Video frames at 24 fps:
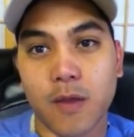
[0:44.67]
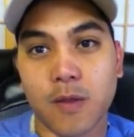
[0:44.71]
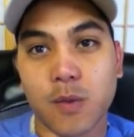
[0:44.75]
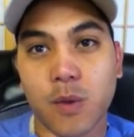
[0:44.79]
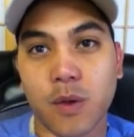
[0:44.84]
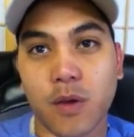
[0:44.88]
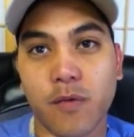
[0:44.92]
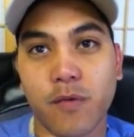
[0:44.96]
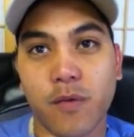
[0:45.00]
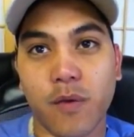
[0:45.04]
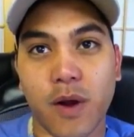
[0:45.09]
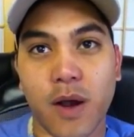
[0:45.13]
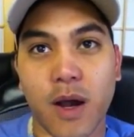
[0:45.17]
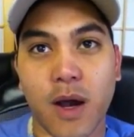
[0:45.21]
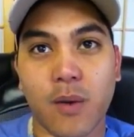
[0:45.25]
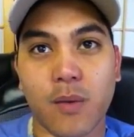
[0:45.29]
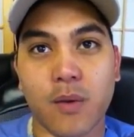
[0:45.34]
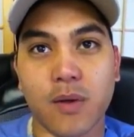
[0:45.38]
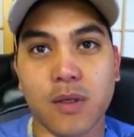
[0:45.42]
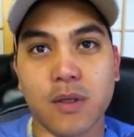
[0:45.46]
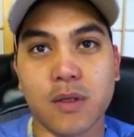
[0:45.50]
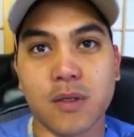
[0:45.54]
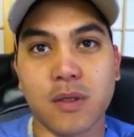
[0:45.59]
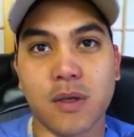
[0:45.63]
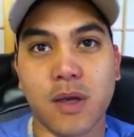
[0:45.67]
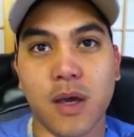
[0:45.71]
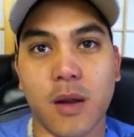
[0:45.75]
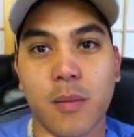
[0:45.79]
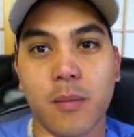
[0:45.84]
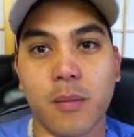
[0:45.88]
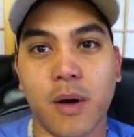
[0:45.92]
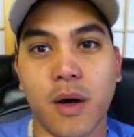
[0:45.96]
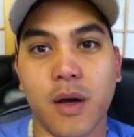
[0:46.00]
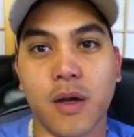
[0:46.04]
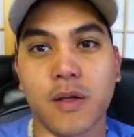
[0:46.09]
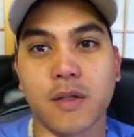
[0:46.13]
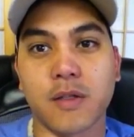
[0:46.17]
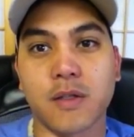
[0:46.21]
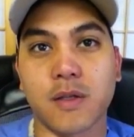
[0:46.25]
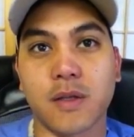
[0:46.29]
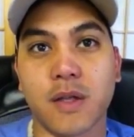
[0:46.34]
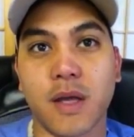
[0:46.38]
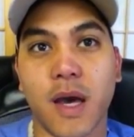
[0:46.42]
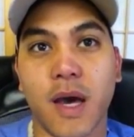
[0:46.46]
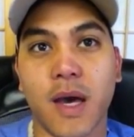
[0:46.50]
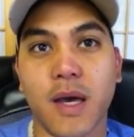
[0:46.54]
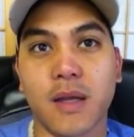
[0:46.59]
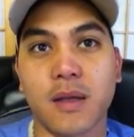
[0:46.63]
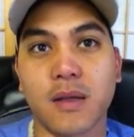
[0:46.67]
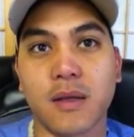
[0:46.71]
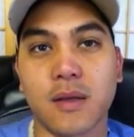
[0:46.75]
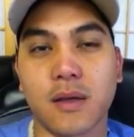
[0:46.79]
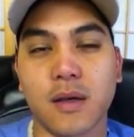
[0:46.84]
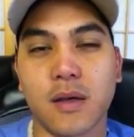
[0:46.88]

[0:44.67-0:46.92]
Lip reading: 24 hours, you got to monitor that.